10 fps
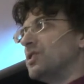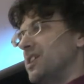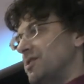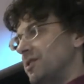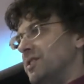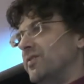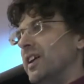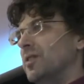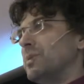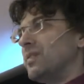is actually
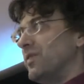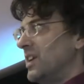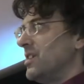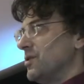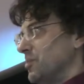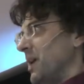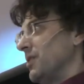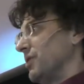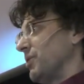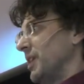developing video
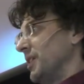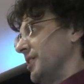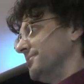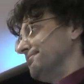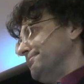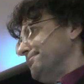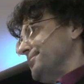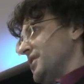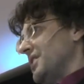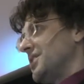spiders right now.
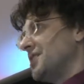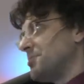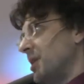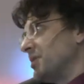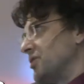They say it's probably